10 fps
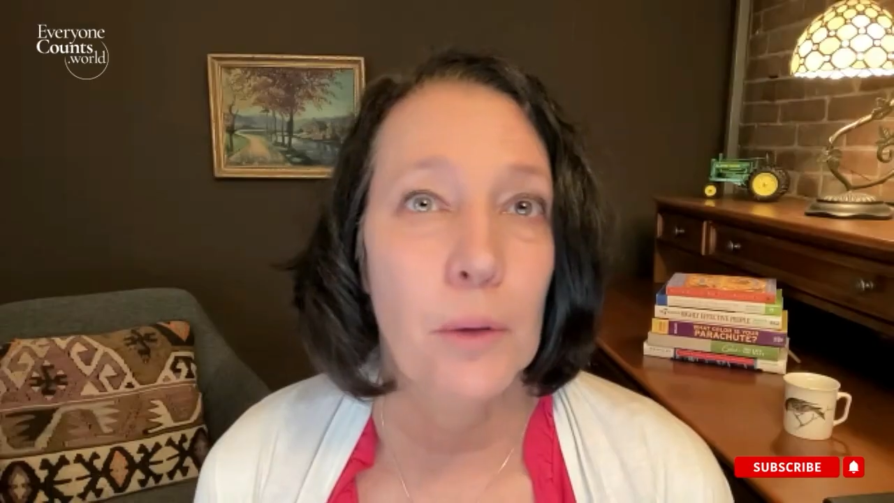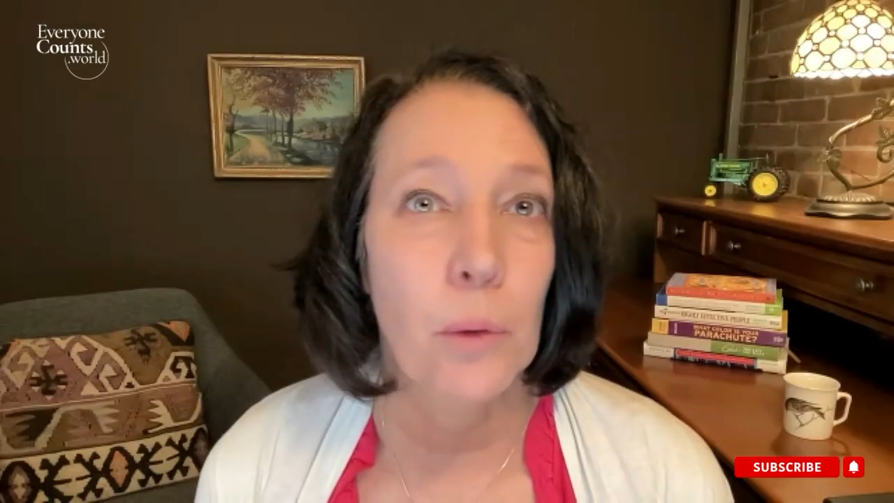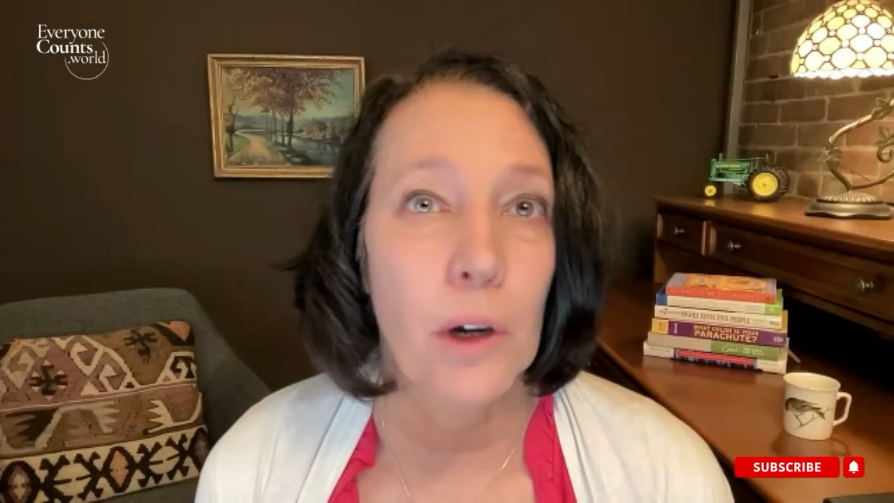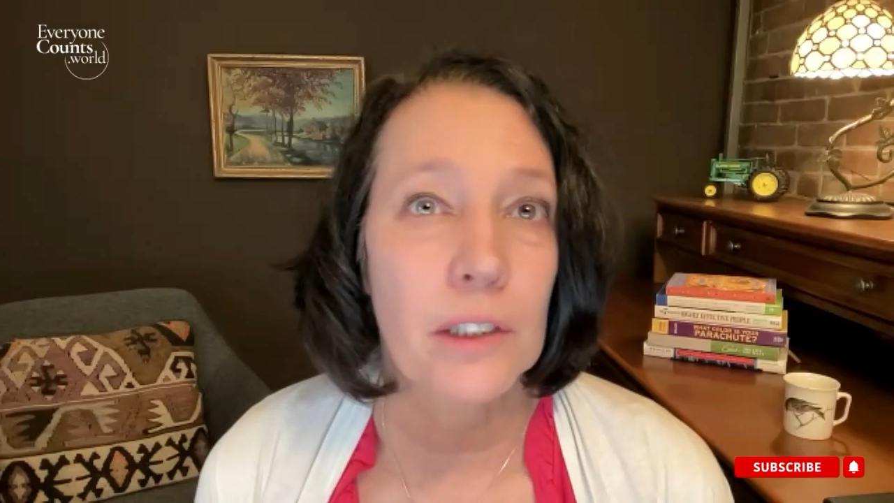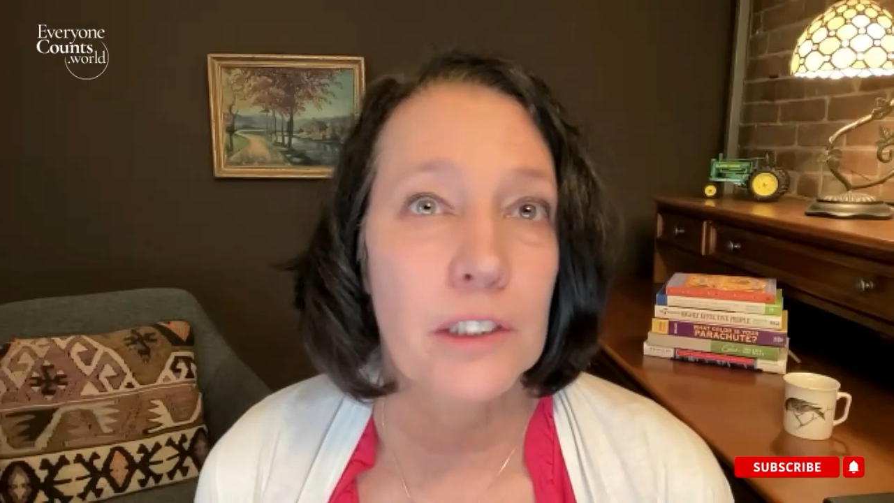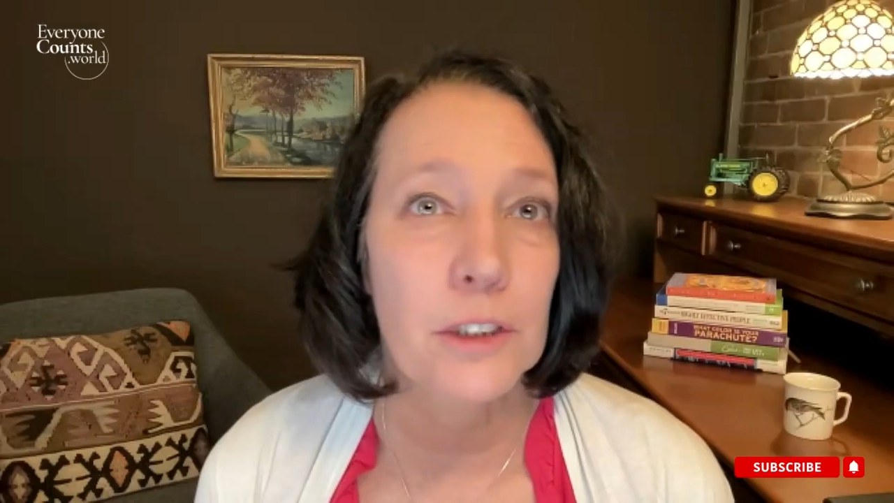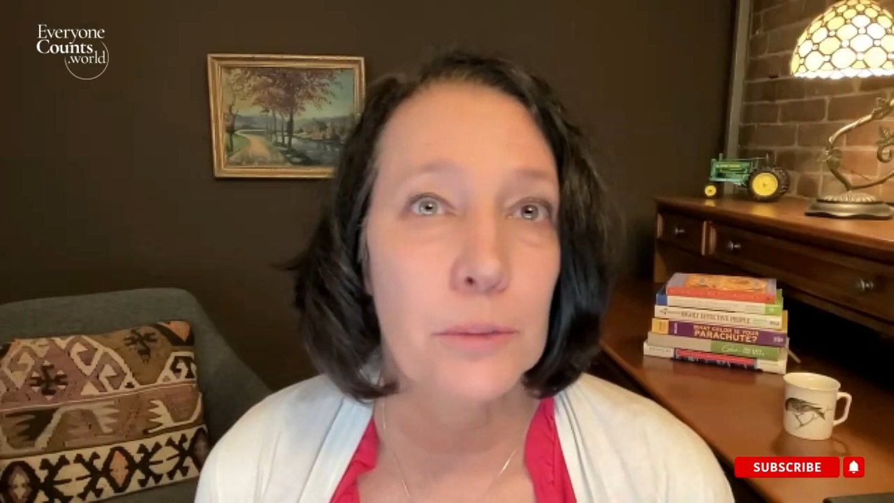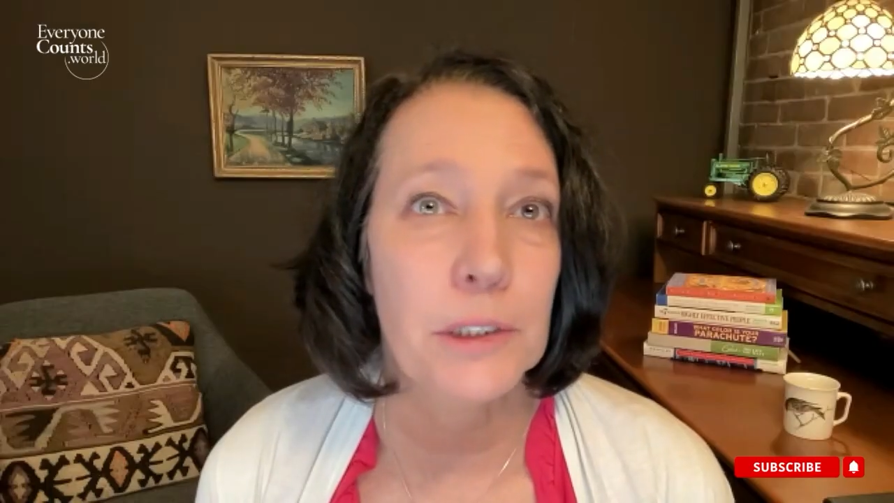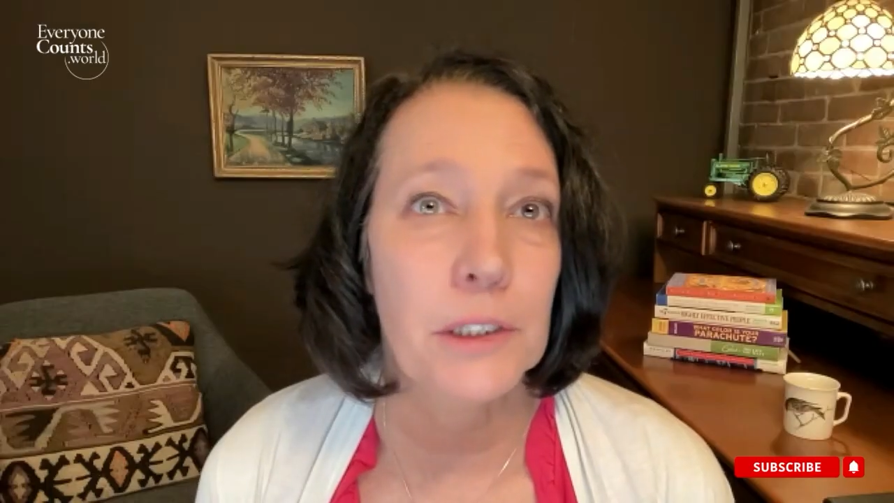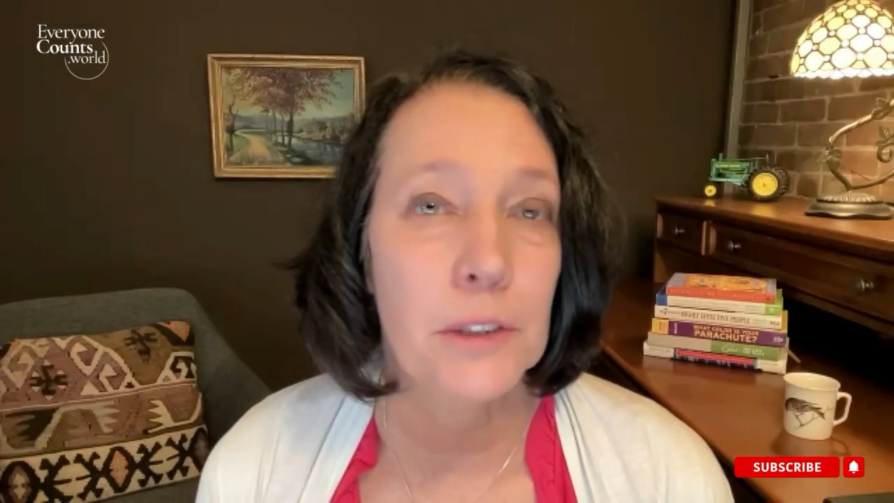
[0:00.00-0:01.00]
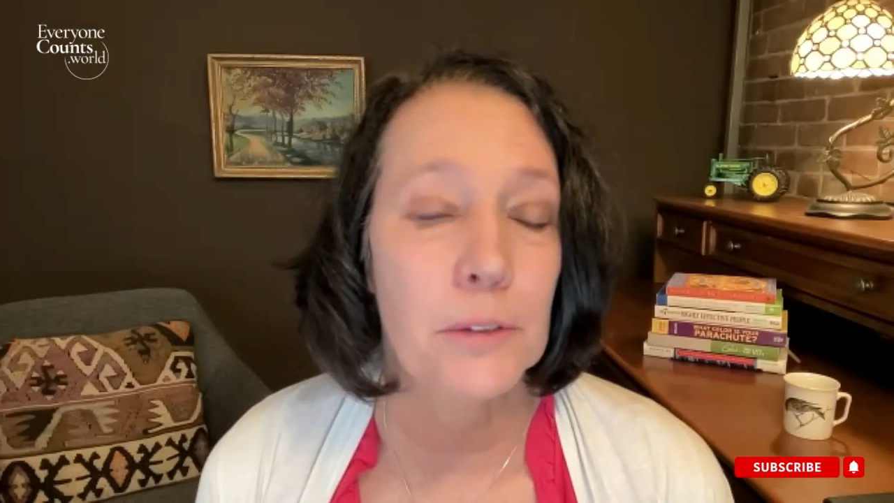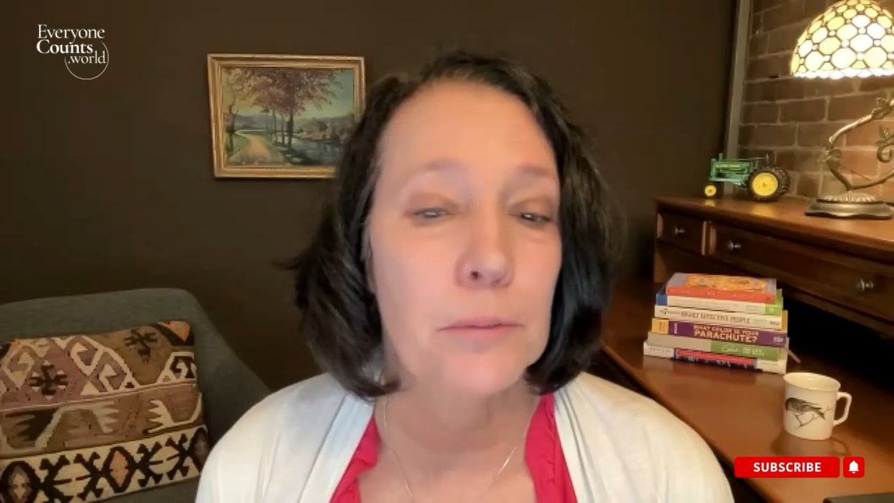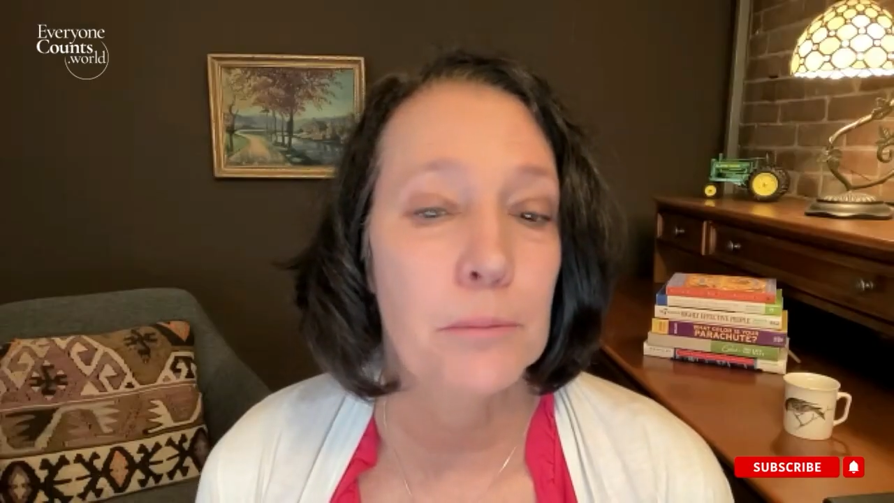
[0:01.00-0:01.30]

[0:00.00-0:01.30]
I want to be